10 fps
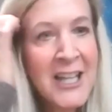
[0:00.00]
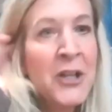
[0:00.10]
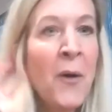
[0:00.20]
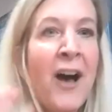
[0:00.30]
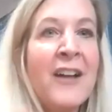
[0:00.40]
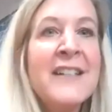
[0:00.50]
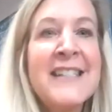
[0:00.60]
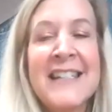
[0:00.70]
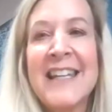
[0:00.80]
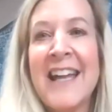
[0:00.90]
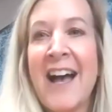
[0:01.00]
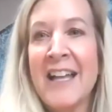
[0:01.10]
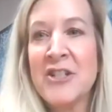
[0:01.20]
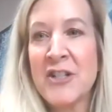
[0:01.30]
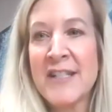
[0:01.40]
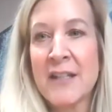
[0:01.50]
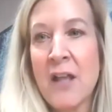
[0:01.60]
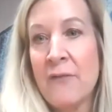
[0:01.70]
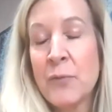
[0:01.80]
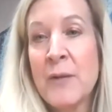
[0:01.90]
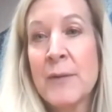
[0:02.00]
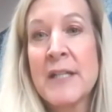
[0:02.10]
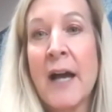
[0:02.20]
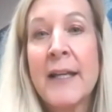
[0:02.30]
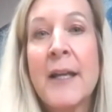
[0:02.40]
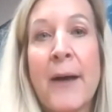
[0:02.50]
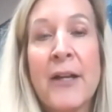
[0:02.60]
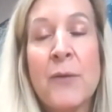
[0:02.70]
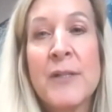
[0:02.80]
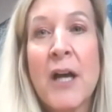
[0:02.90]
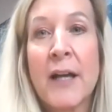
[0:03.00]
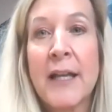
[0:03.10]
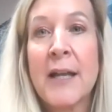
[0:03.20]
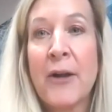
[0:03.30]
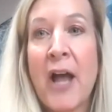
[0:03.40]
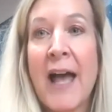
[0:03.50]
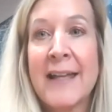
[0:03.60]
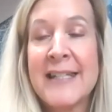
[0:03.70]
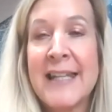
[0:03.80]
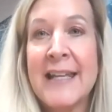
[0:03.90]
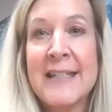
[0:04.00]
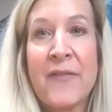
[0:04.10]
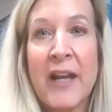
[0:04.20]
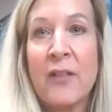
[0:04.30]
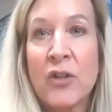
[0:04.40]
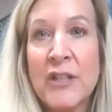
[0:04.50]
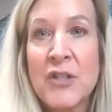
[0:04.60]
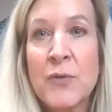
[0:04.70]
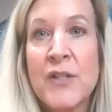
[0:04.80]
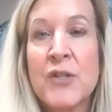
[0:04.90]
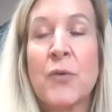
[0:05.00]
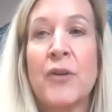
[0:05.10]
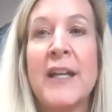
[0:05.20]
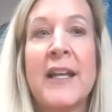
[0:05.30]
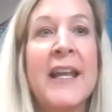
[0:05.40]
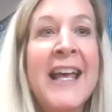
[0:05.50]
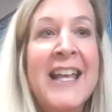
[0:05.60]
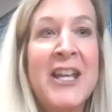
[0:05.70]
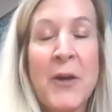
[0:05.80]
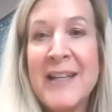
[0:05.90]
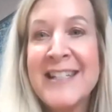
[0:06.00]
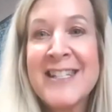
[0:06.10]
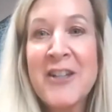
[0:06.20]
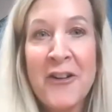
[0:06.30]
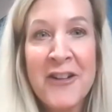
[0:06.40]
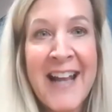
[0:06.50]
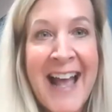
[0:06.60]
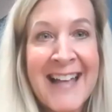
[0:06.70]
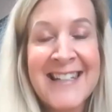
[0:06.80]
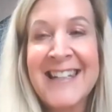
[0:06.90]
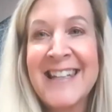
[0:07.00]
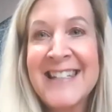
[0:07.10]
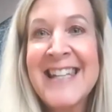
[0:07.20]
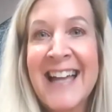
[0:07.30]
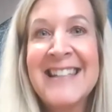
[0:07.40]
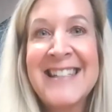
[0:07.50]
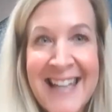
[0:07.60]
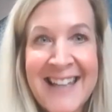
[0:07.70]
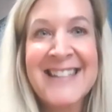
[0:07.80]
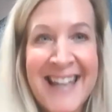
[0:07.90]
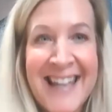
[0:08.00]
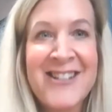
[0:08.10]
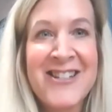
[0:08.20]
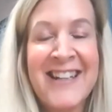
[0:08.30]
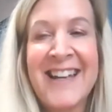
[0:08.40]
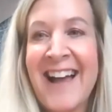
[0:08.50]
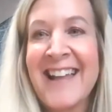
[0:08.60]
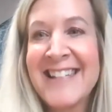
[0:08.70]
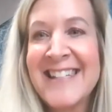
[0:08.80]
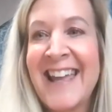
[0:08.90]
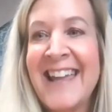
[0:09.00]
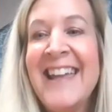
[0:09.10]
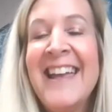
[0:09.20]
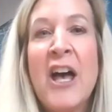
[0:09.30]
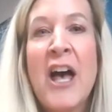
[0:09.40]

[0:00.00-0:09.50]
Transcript: you know, honestly, I just loved what he was talking about. He was talking about ISAs, and then I looked into his story, and, you know, he started as an inside sales agent, an ISA